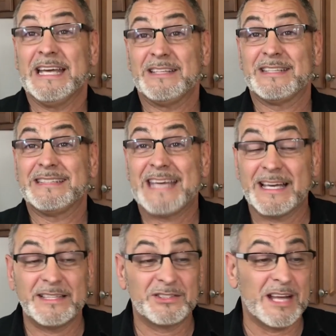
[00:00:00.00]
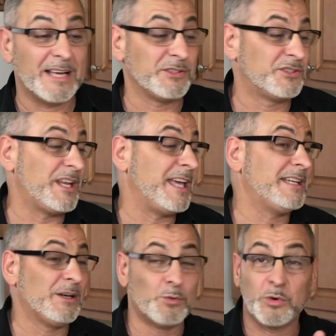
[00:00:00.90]
It's an Italian style
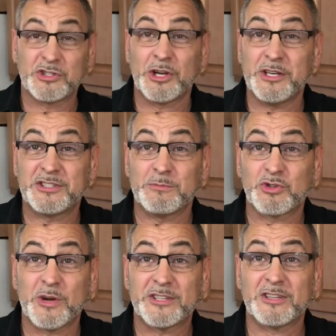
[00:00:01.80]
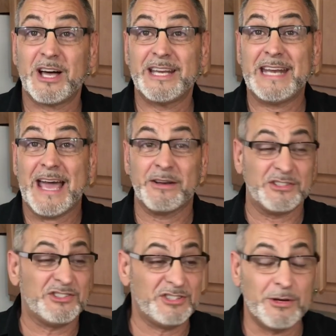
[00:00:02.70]
steak. We'll show you some tricks on it, how
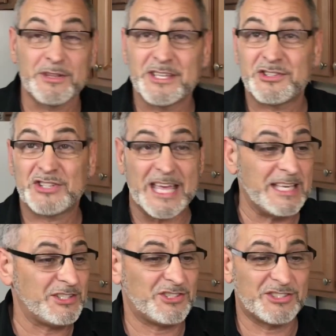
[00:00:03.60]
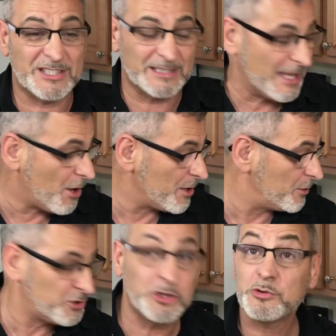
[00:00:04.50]
to sear this steak, get all
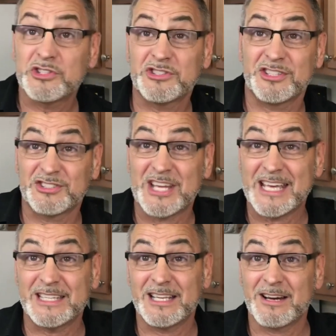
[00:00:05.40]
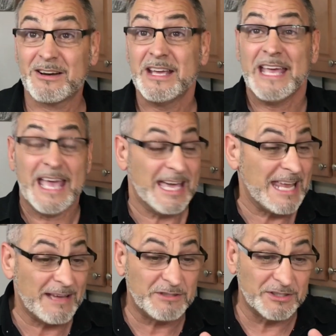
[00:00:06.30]
those juices to stay in there, and
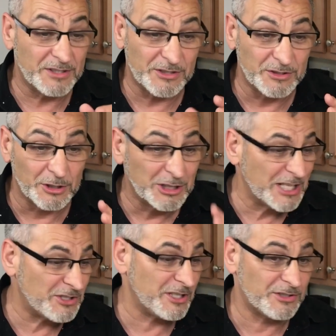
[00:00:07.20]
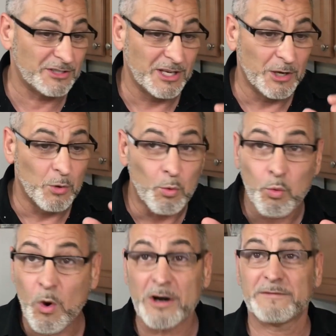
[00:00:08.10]
have just this delicious,
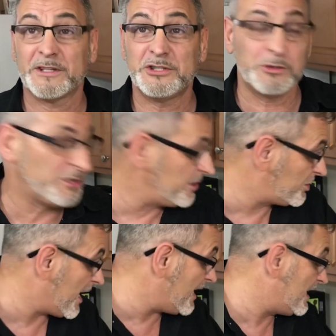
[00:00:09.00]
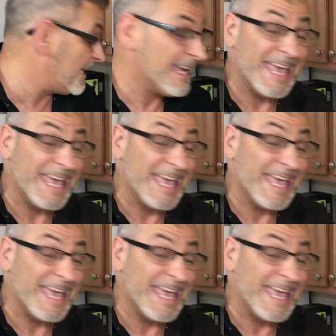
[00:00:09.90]
wonderfully juicy steak.